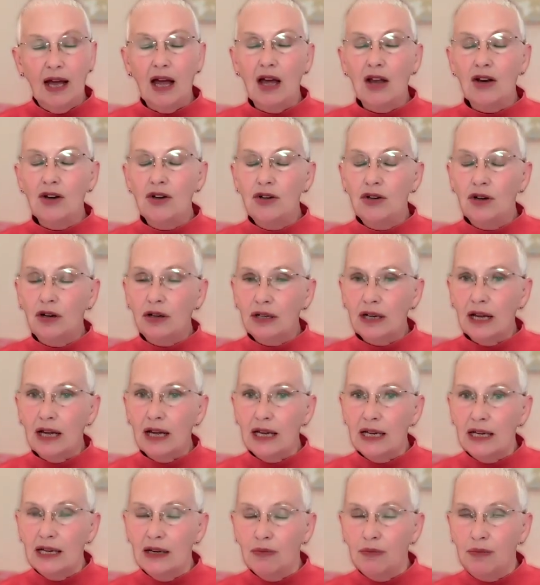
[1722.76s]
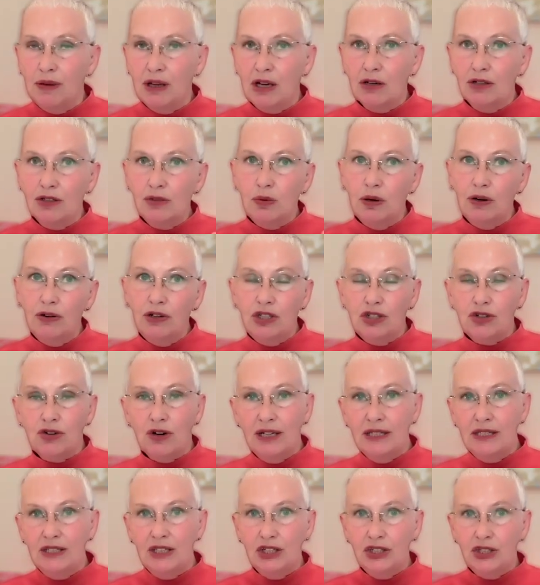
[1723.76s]
Not because we're in
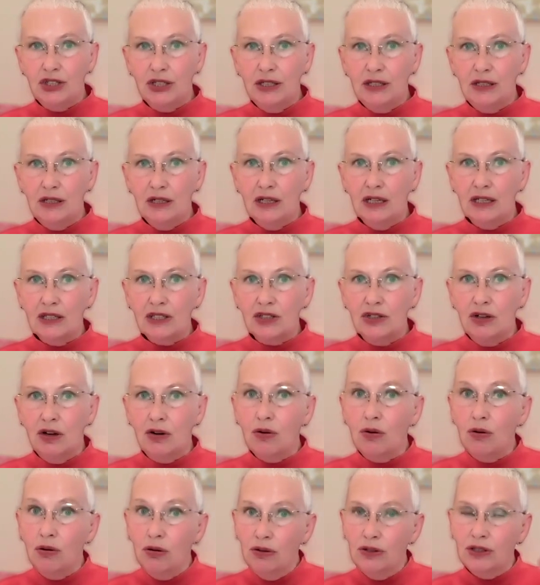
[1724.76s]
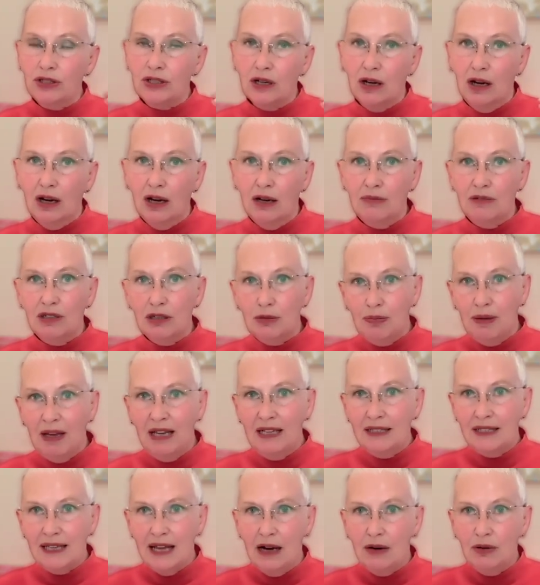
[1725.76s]
transition, it's not all the time. It
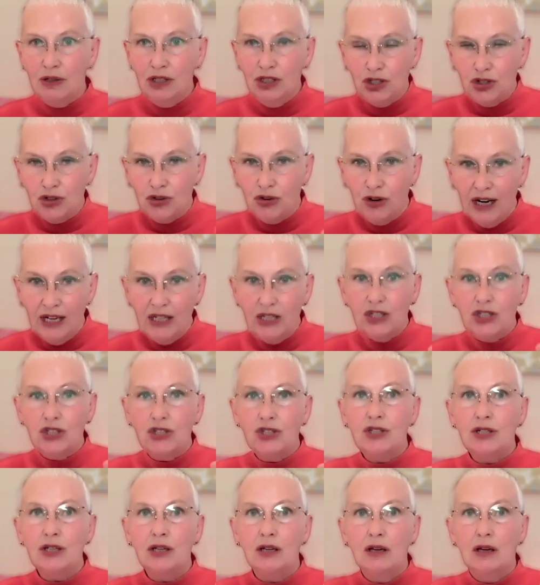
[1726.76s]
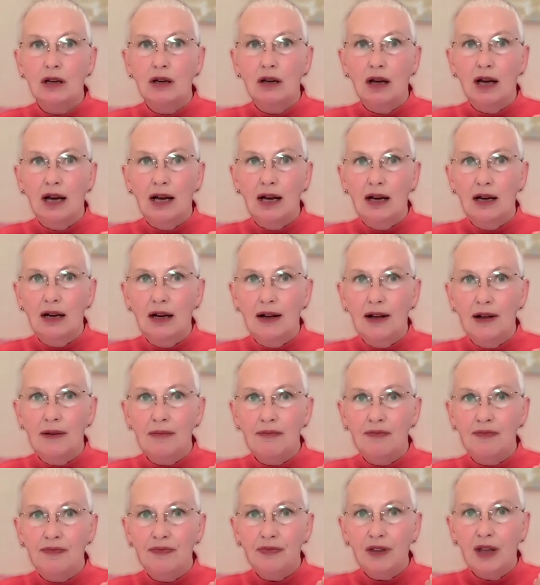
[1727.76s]
depends how entrenched
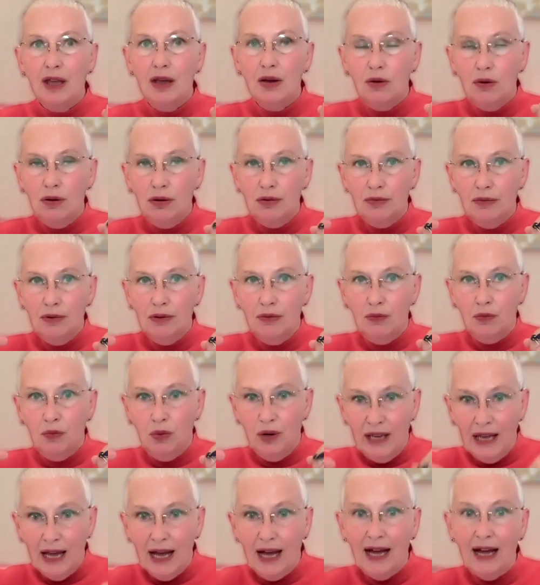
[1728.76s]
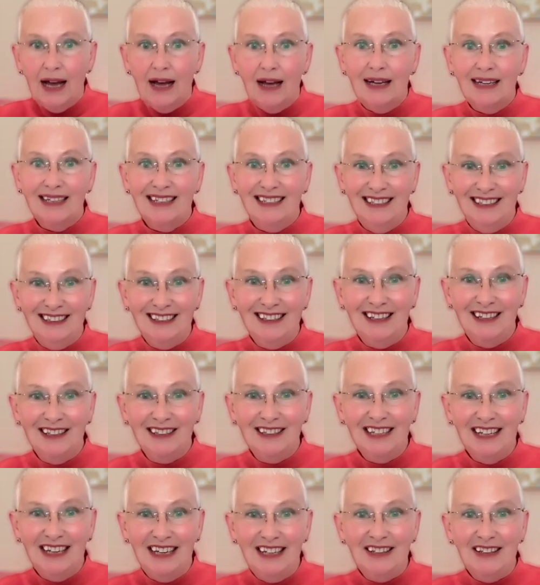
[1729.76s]
we are in
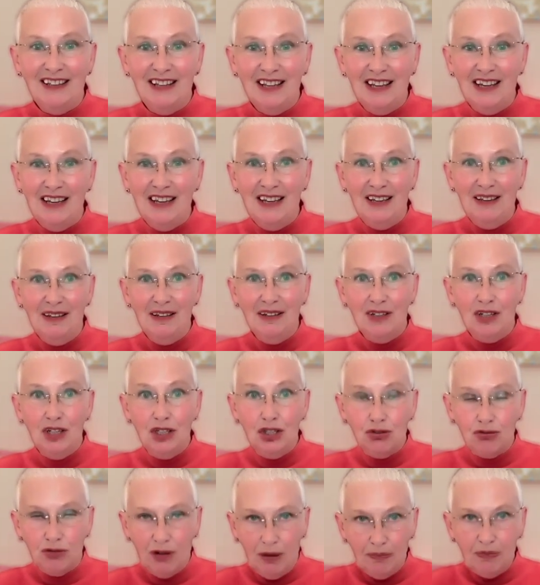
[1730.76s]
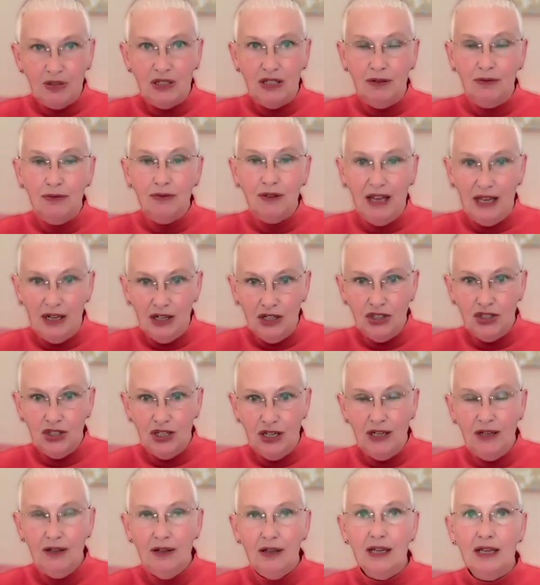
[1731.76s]
the disruptive
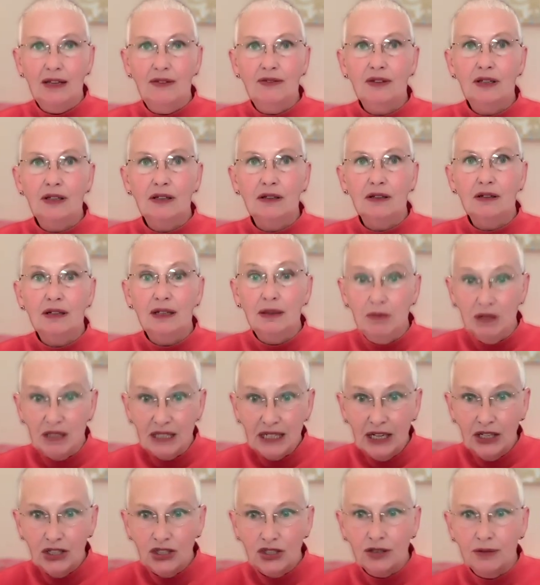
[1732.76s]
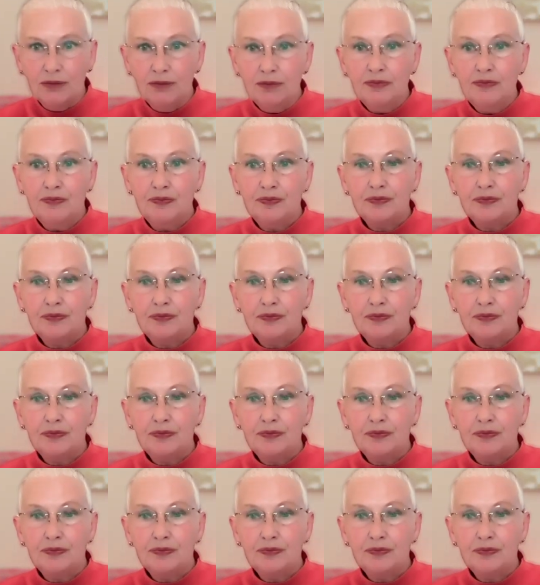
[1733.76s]
energy, in the limitation.